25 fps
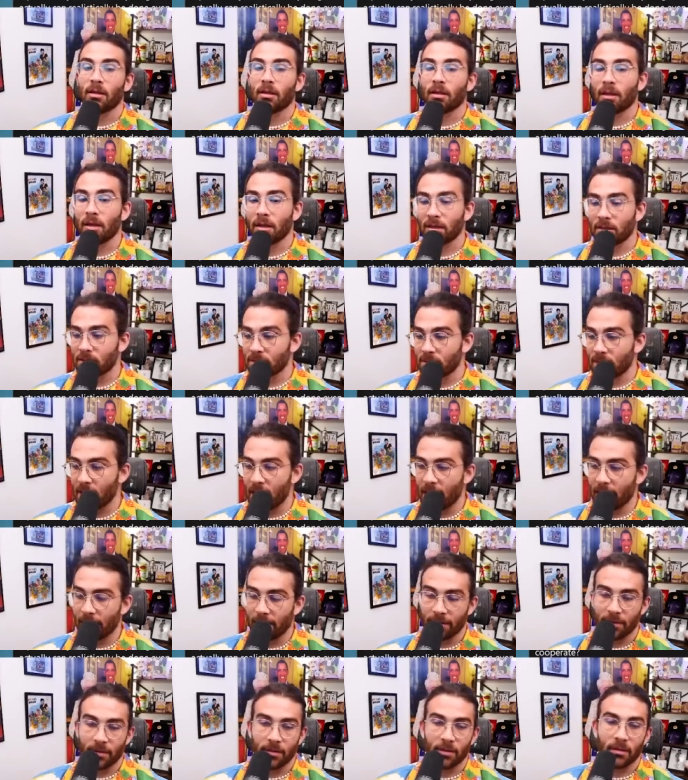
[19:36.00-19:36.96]
It's
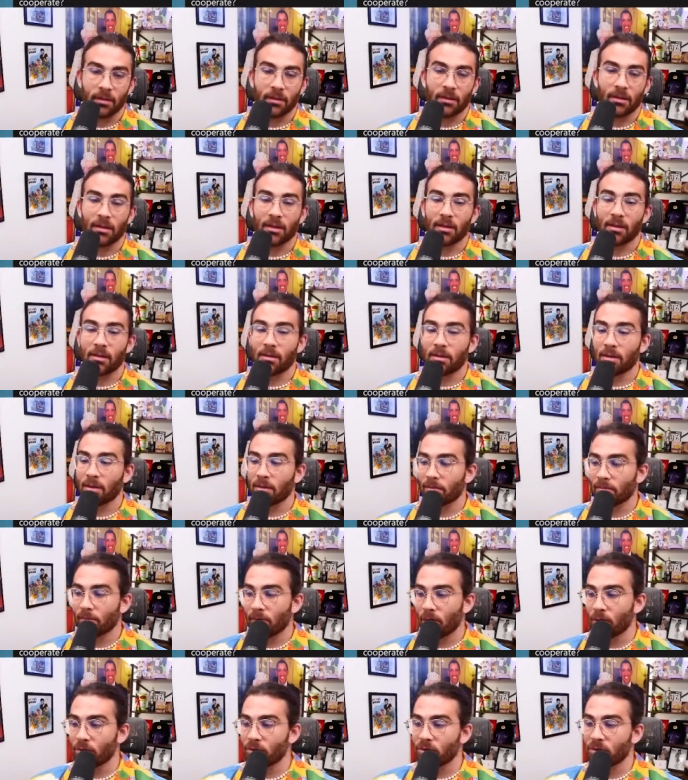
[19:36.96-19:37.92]
that it, their
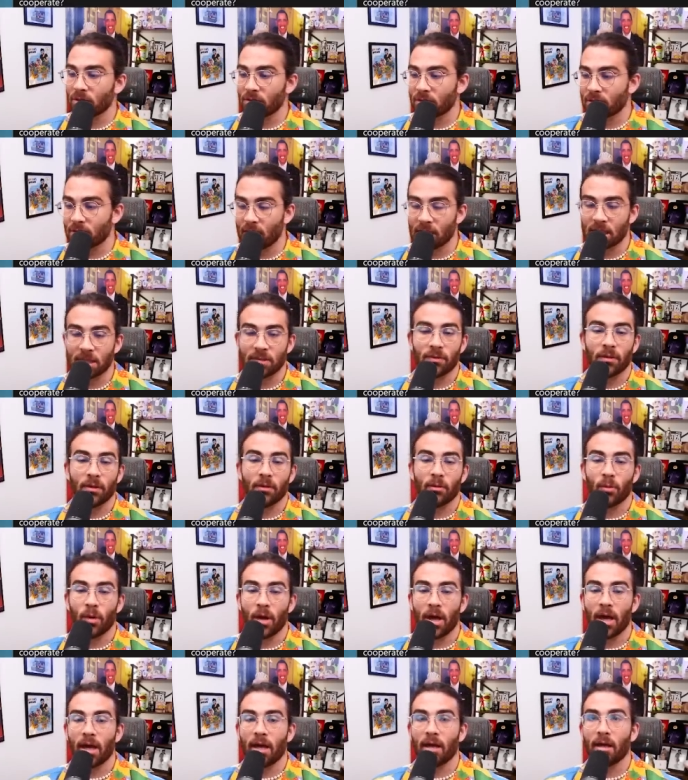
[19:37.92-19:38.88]
most successful
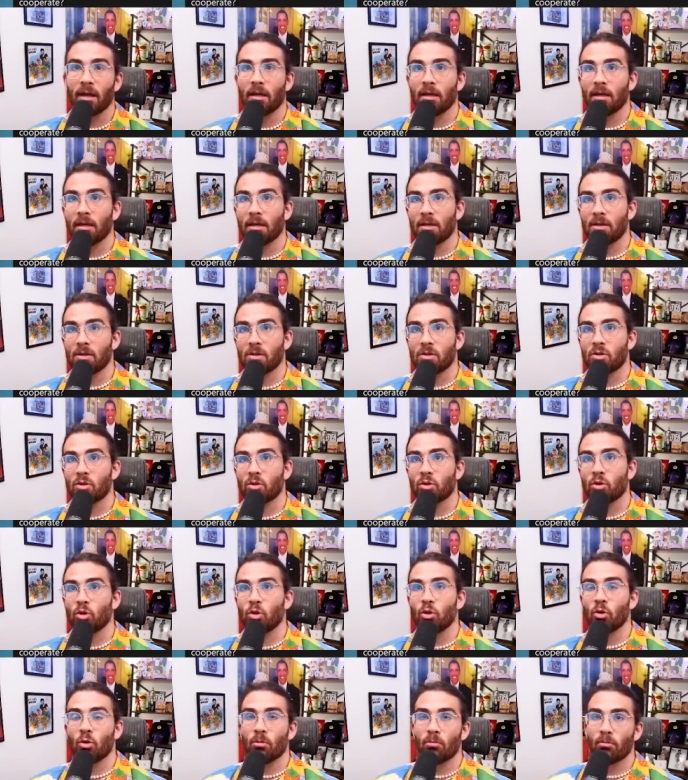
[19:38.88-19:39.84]
way is
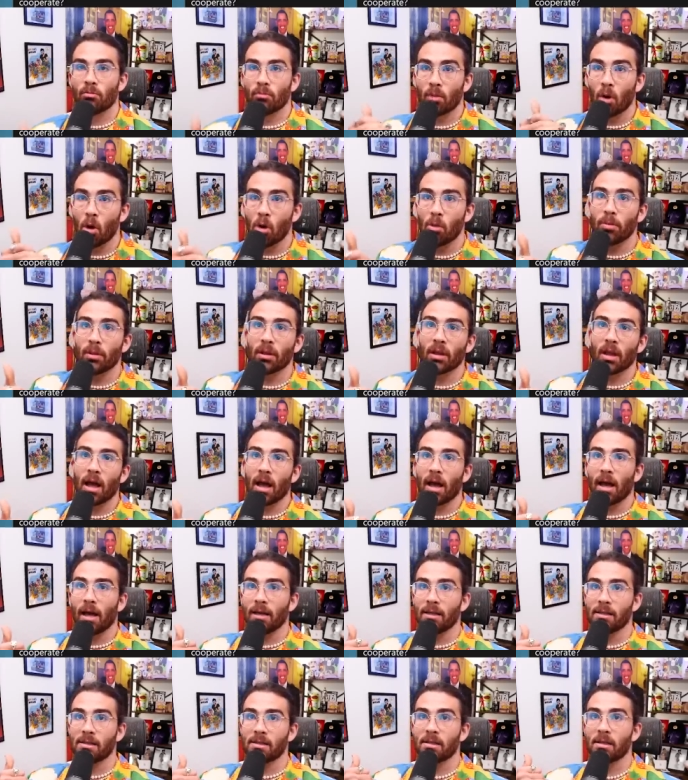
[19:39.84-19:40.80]
to
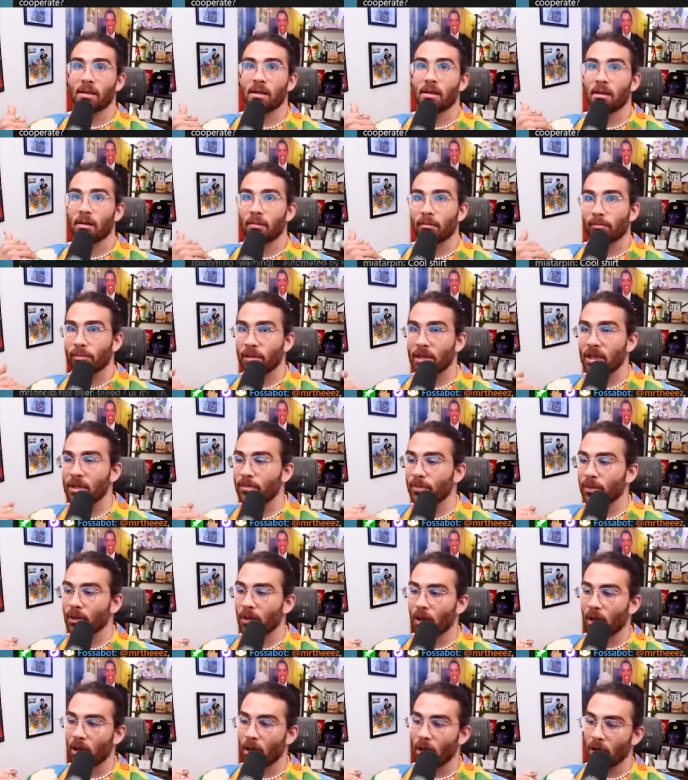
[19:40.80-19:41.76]
mobilize
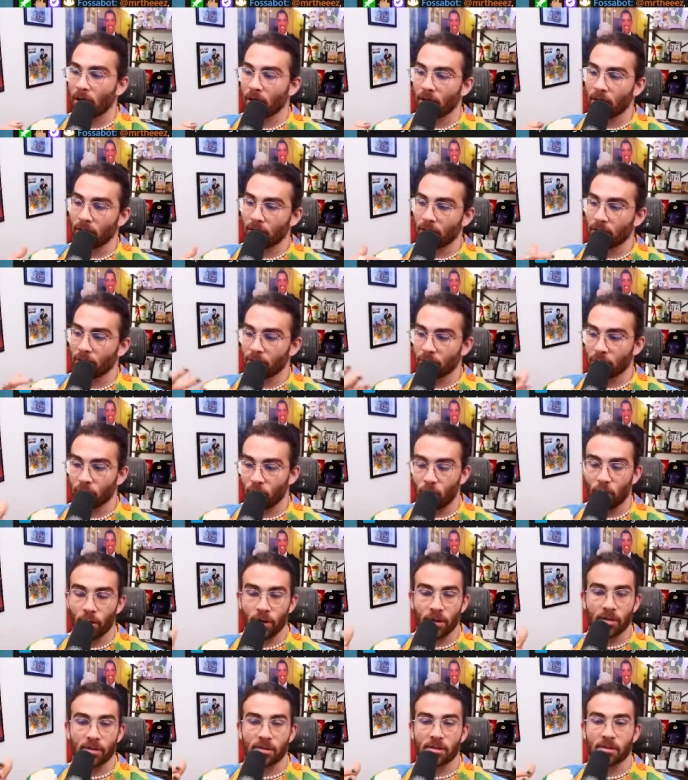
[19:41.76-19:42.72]
people on their
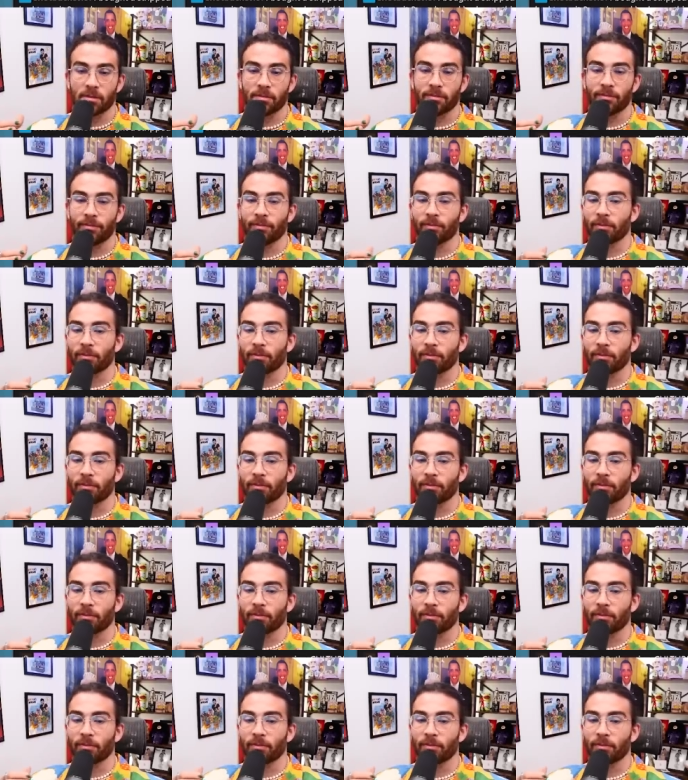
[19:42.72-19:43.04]
toys.